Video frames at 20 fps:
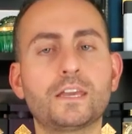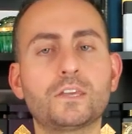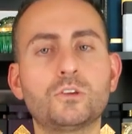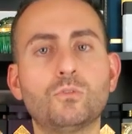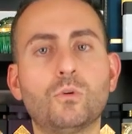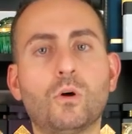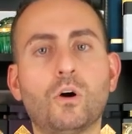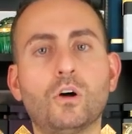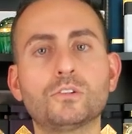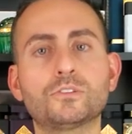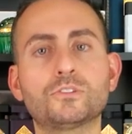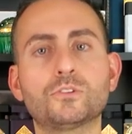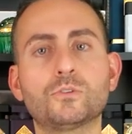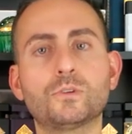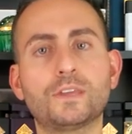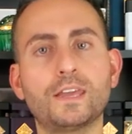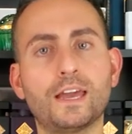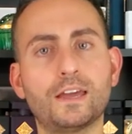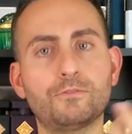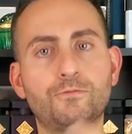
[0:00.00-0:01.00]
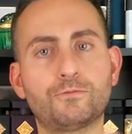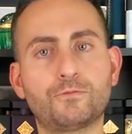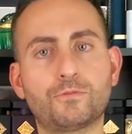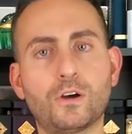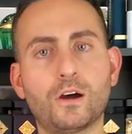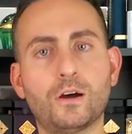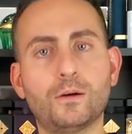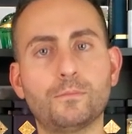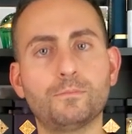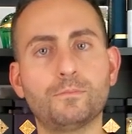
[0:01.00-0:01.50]
that you also get
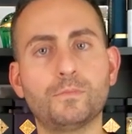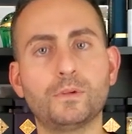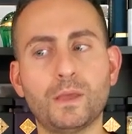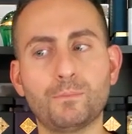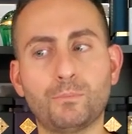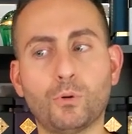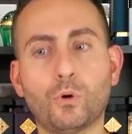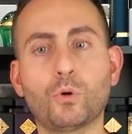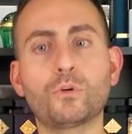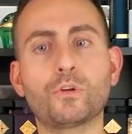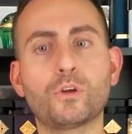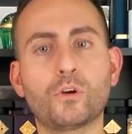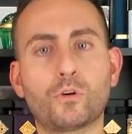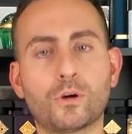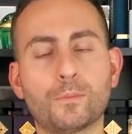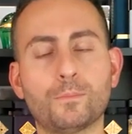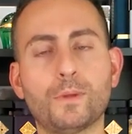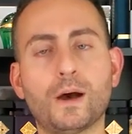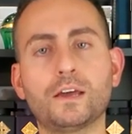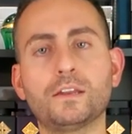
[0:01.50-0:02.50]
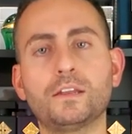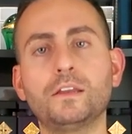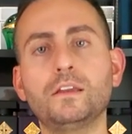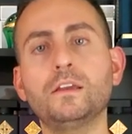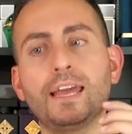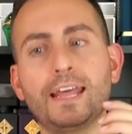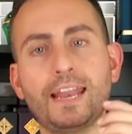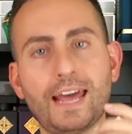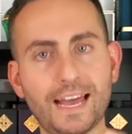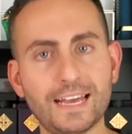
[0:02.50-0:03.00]
from Emporio
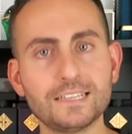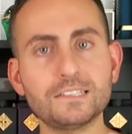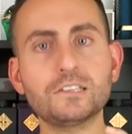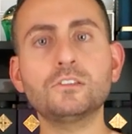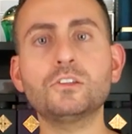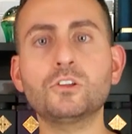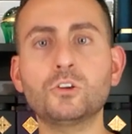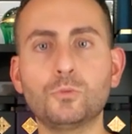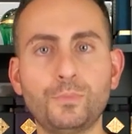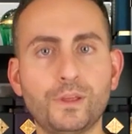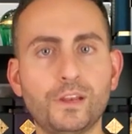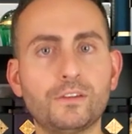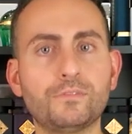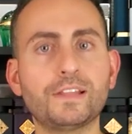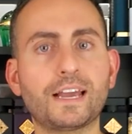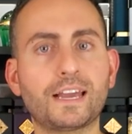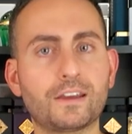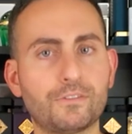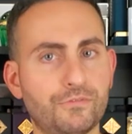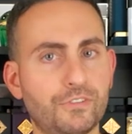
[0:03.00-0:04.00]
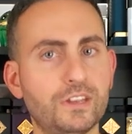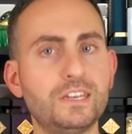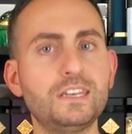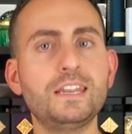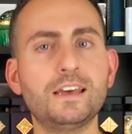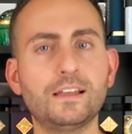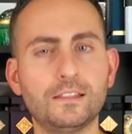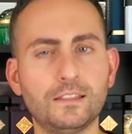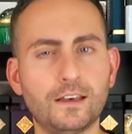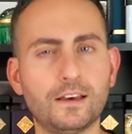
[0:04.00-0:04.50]
Armani. It has a little bit of like a
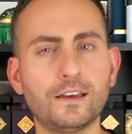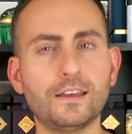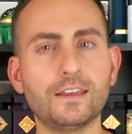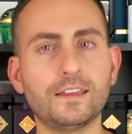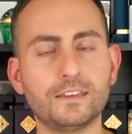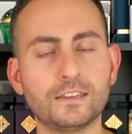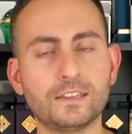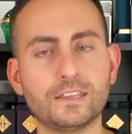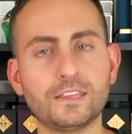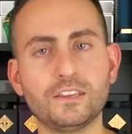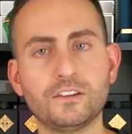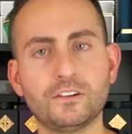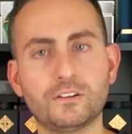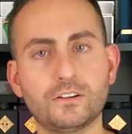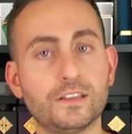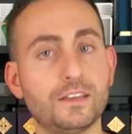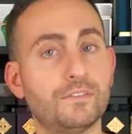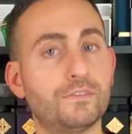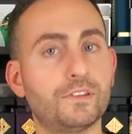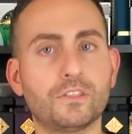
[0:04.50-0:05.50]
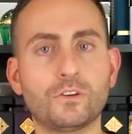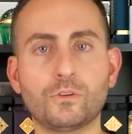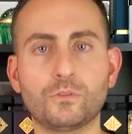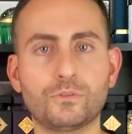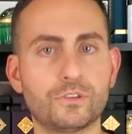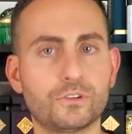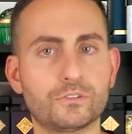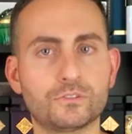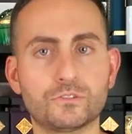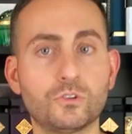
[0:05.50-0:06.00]
vanilla in here, even though
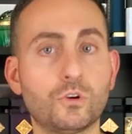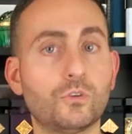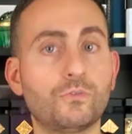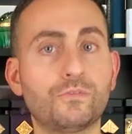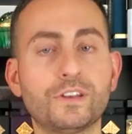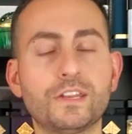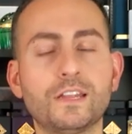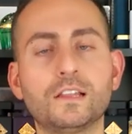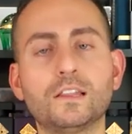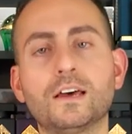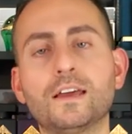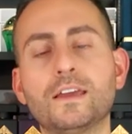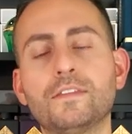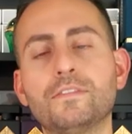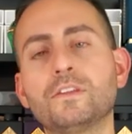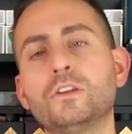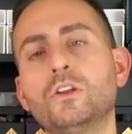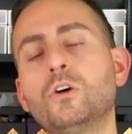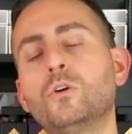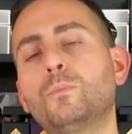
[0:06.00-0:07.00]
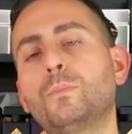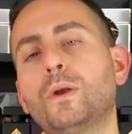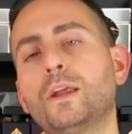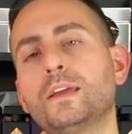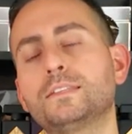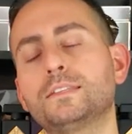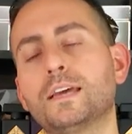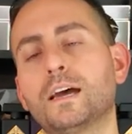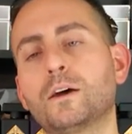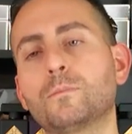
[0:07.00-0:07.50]
there's no vanilla in the note
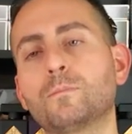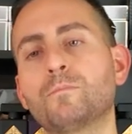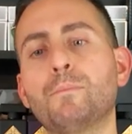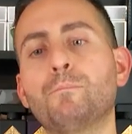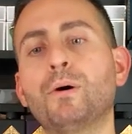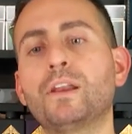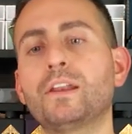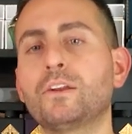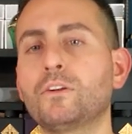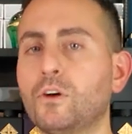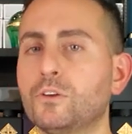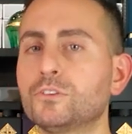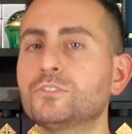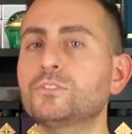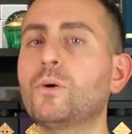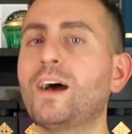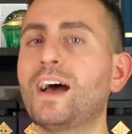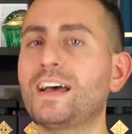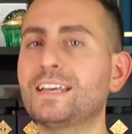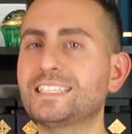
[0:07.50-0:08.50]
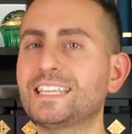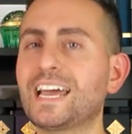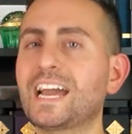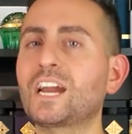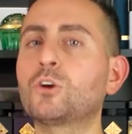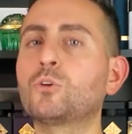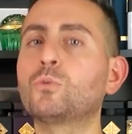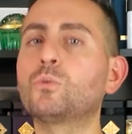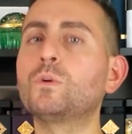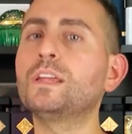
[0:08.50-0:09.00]
breakdown, but it also has
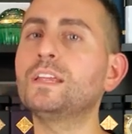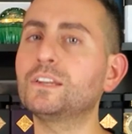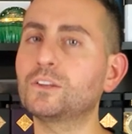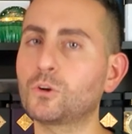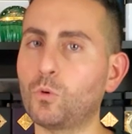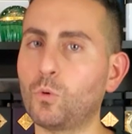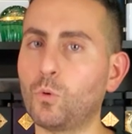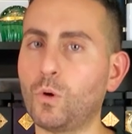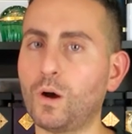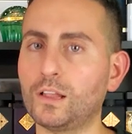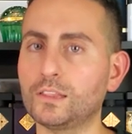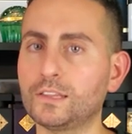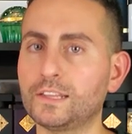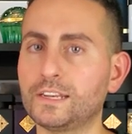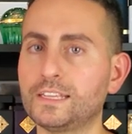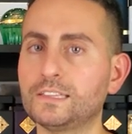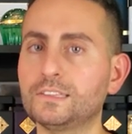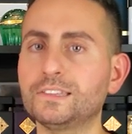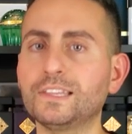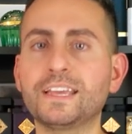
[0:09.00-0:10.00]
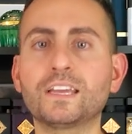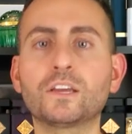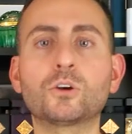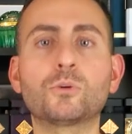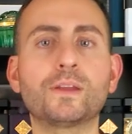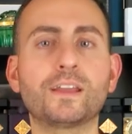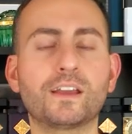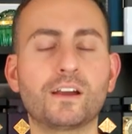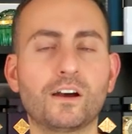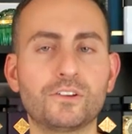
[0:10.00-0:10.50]
that green quality
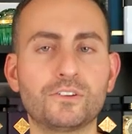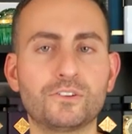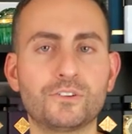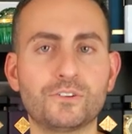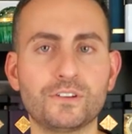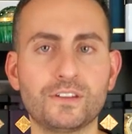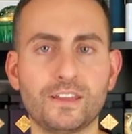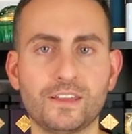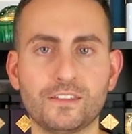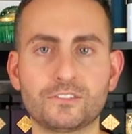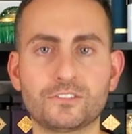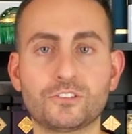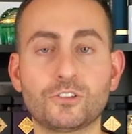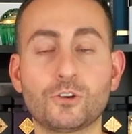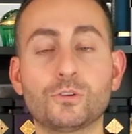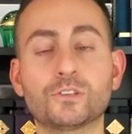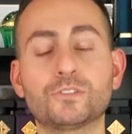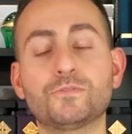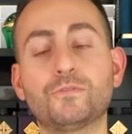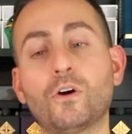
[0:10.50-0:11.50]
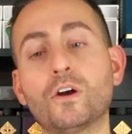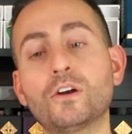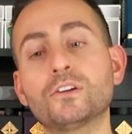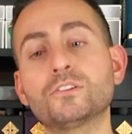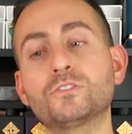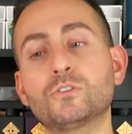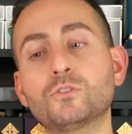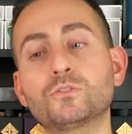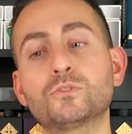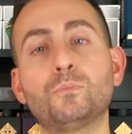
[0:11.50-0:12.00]
lingering underneath. So as far
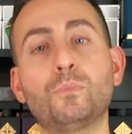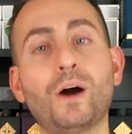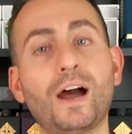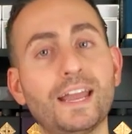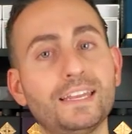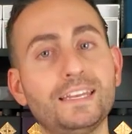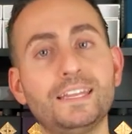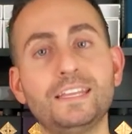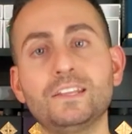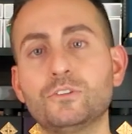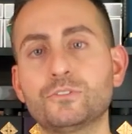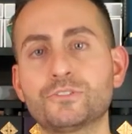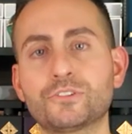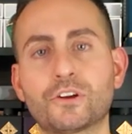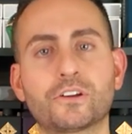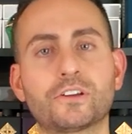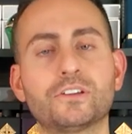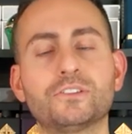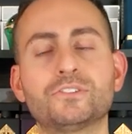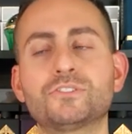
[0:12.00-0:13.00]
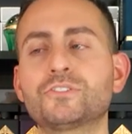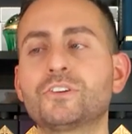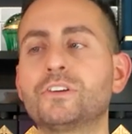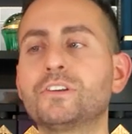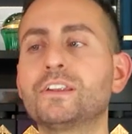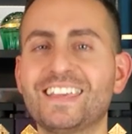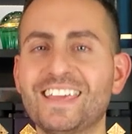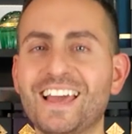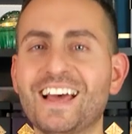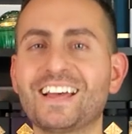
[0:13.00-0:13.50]
as those pine needles are
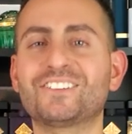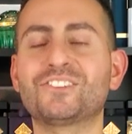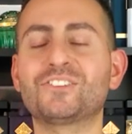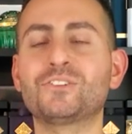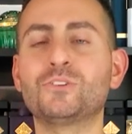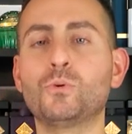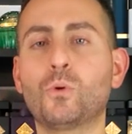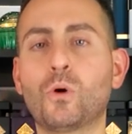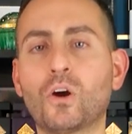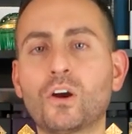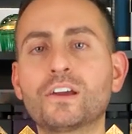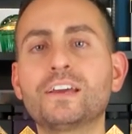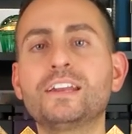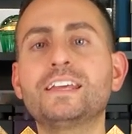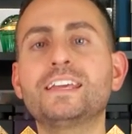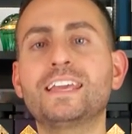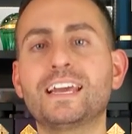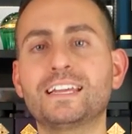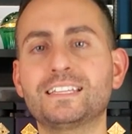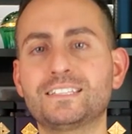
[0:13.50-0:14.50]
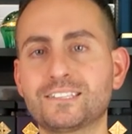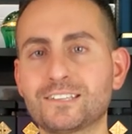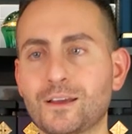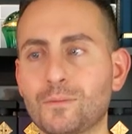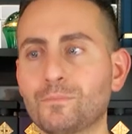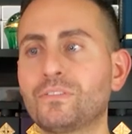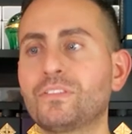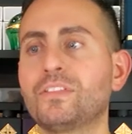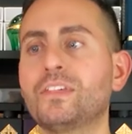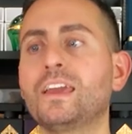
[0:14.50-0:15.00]
concerned, yes, you are gonna get
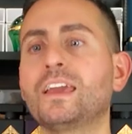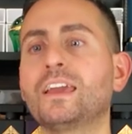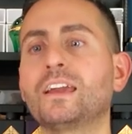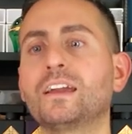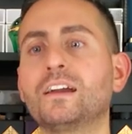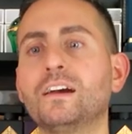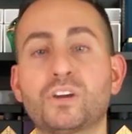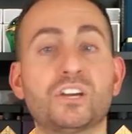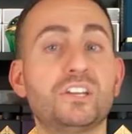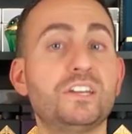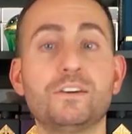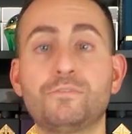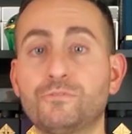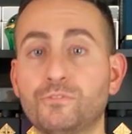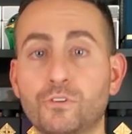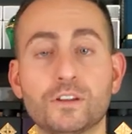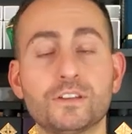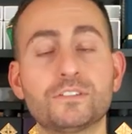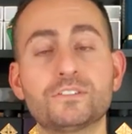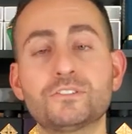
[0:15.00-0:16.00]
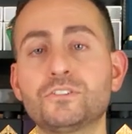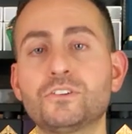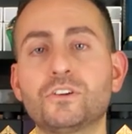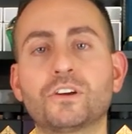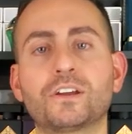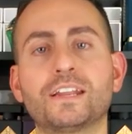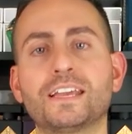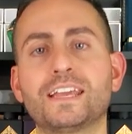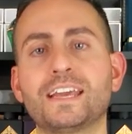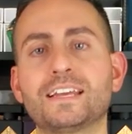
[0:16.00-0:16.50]
something coniferous, you're
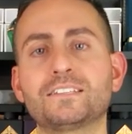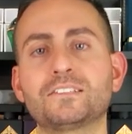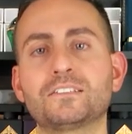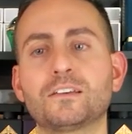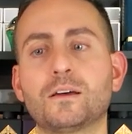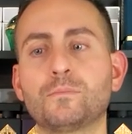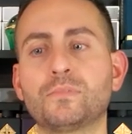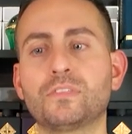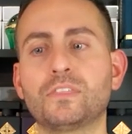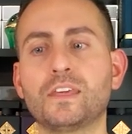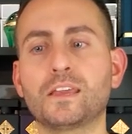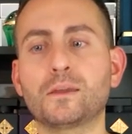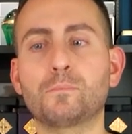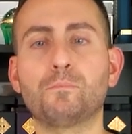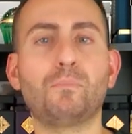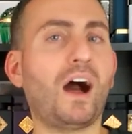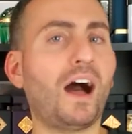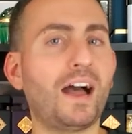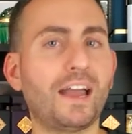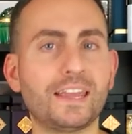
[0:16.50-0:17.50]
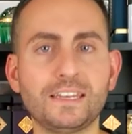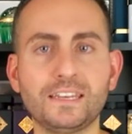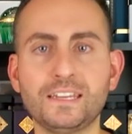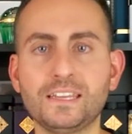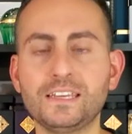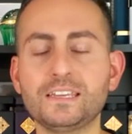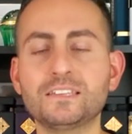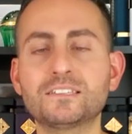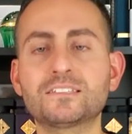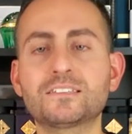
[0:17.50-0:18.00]
gonna get something
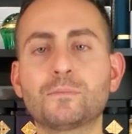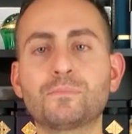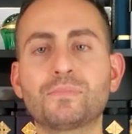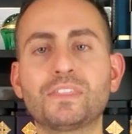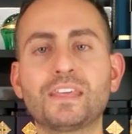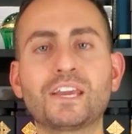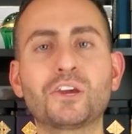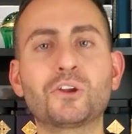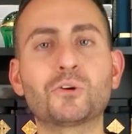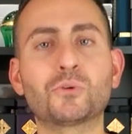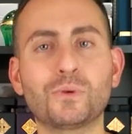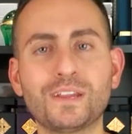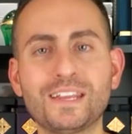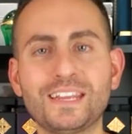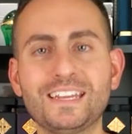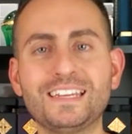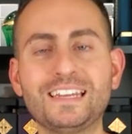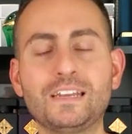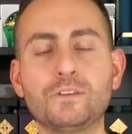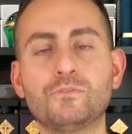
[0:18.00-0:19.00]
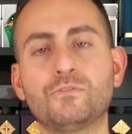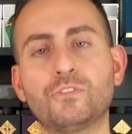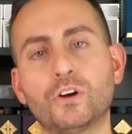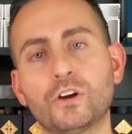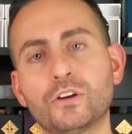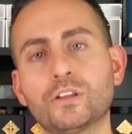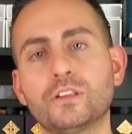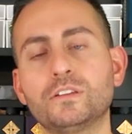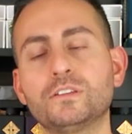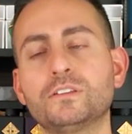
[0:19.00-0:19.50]
piney, something green and
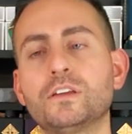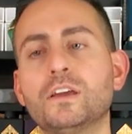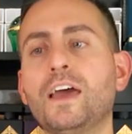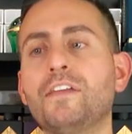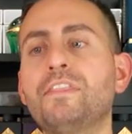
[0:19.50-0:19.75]
verdant.